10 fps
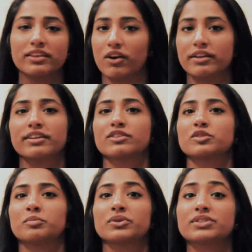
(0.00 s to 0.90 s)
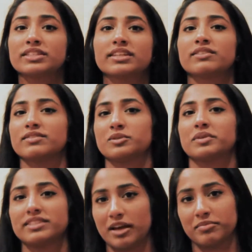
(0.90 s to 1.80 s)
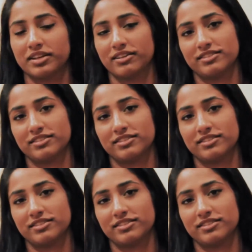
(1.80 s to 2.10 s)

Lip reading: the audience perceives what's happening